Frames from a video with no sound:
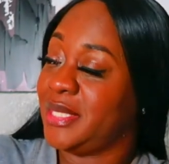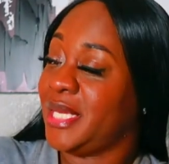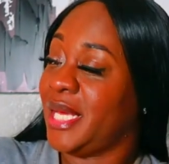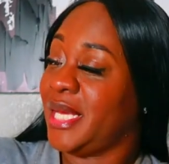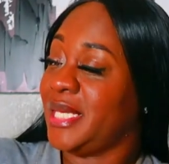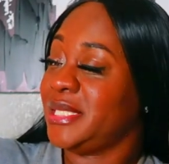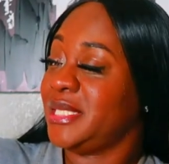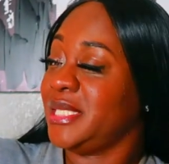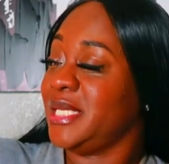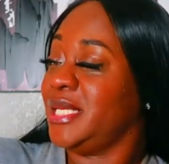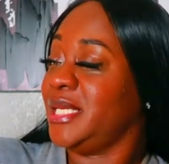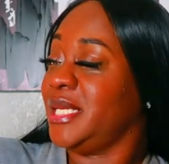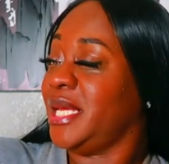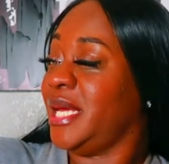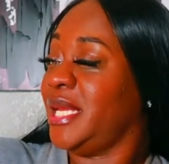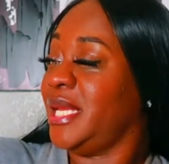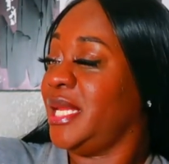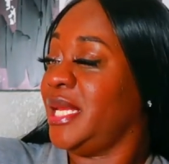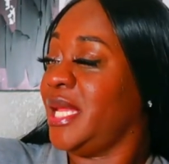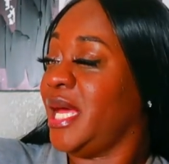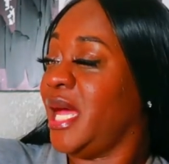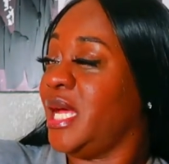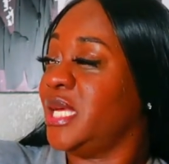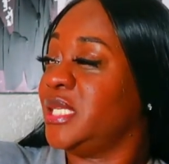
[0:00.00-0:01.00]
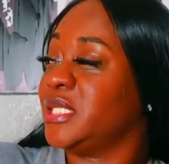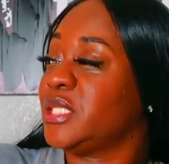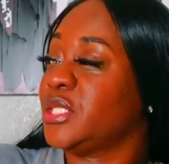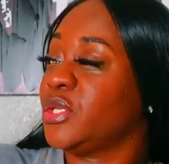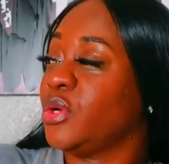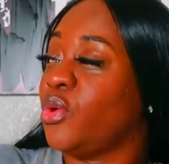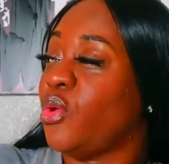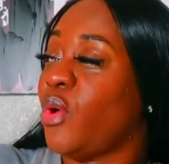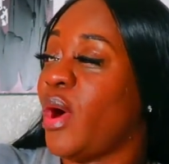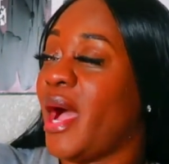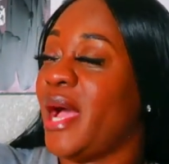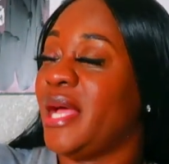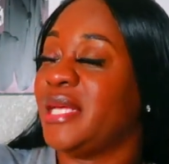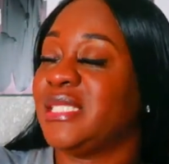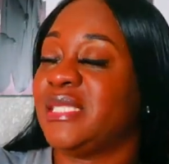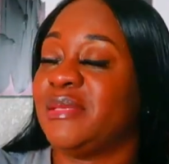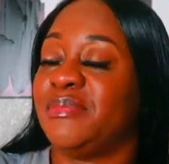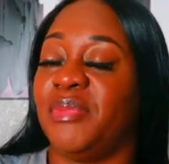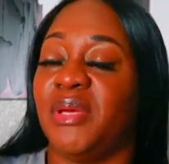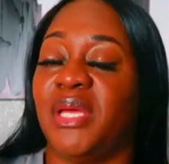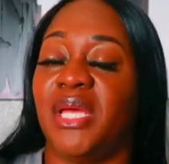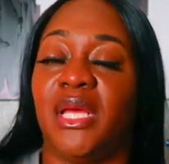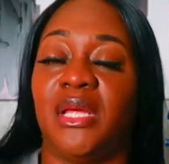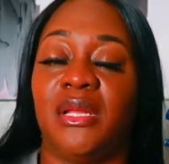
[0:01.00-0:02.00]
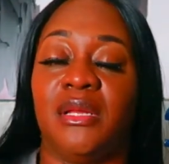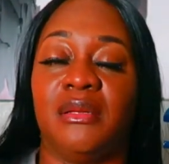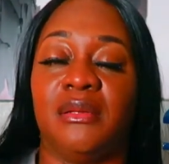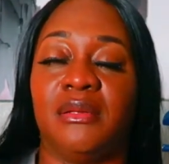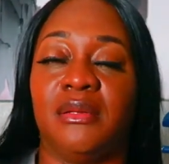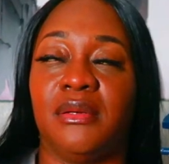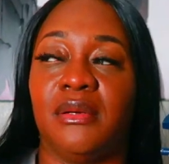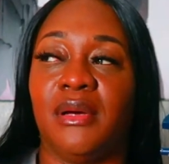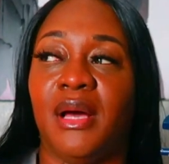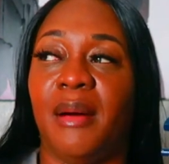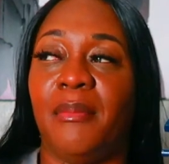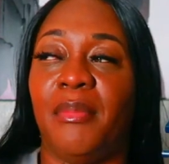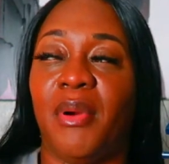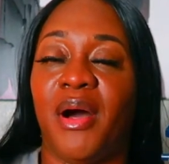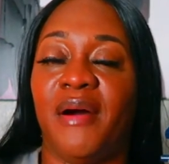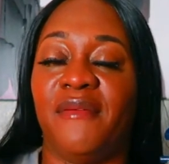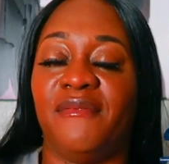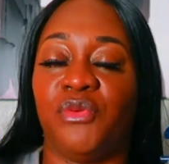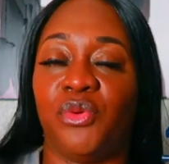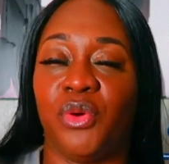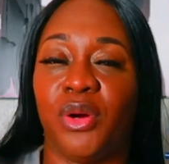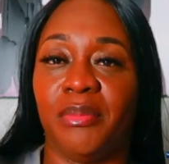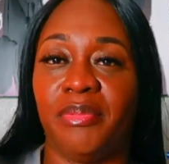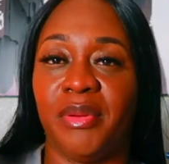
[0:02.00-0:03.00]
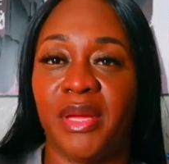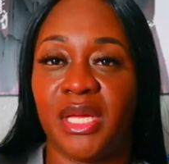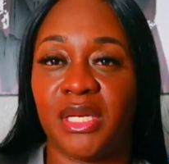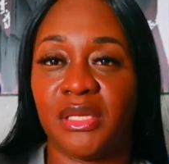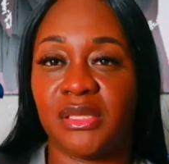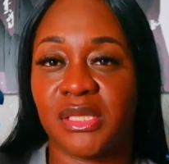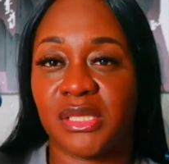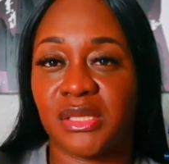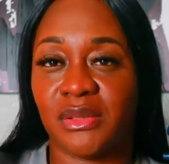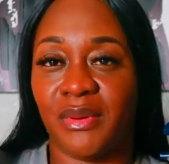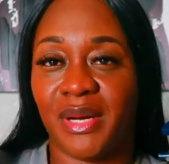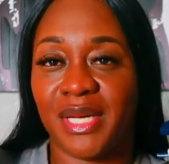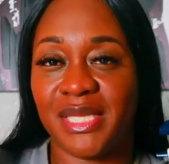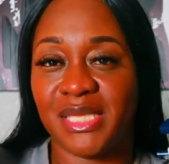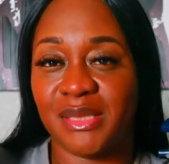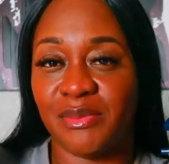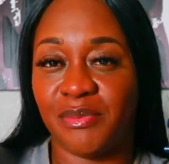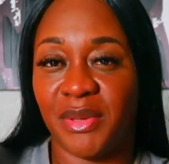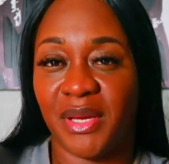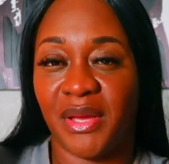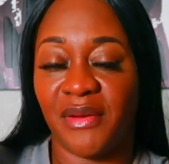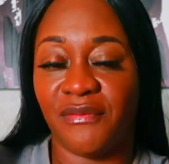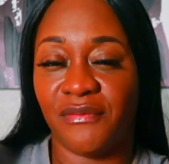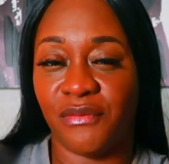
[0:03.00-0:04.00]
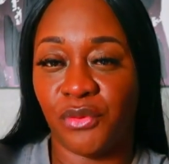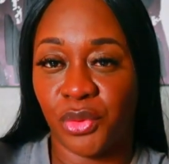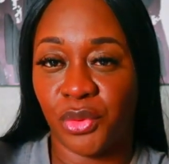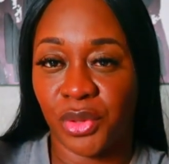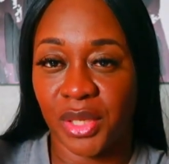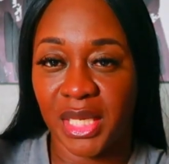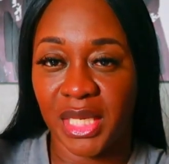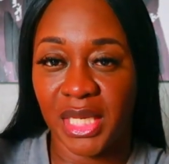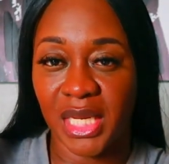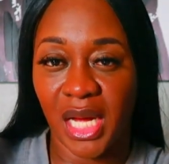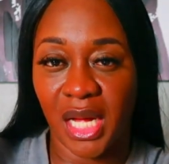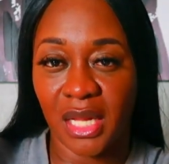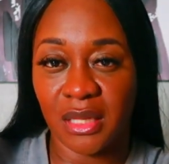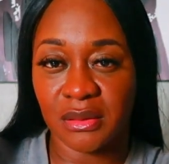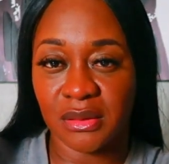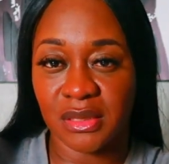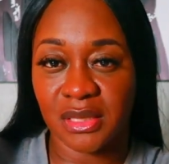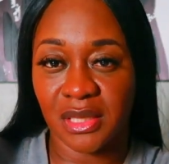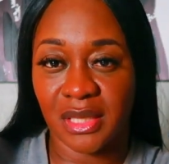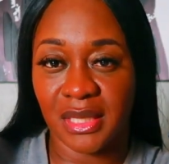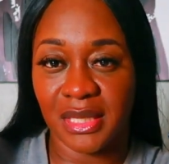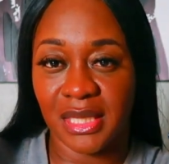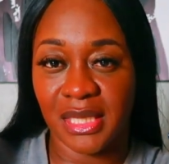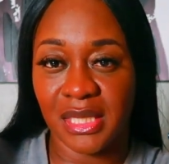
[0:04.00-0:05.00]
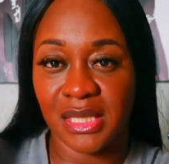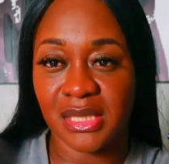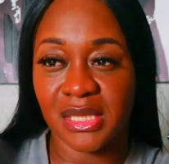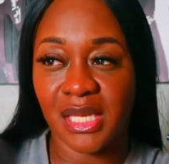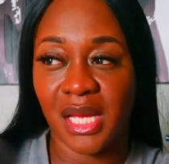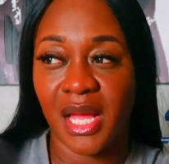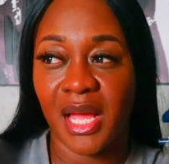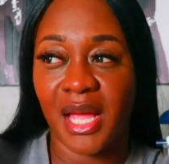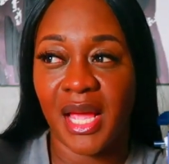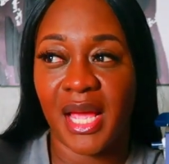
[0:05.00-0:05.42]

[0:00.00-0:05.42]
19.99 so i spent i bought four panels so i spent 40 dollars on these